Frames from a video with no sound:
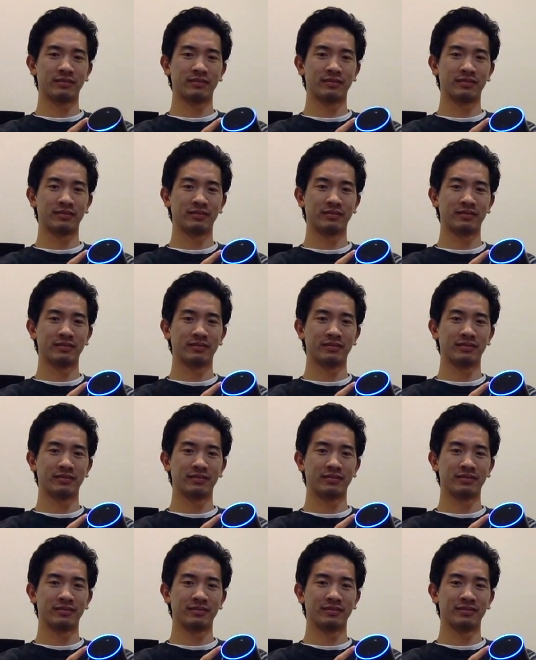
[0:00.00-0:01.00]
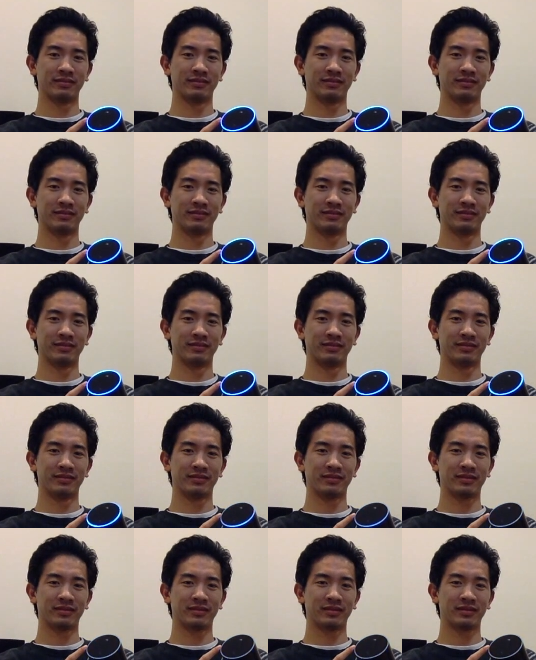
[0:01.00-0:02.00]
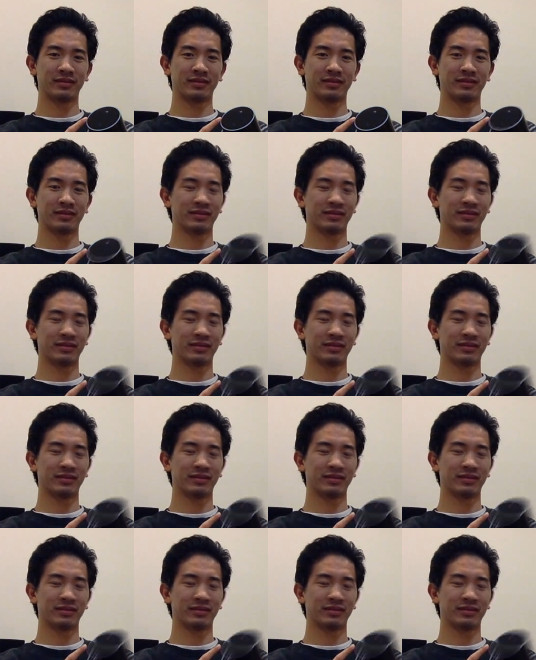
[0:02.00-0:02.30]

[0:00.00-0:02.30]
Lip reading: [no speech]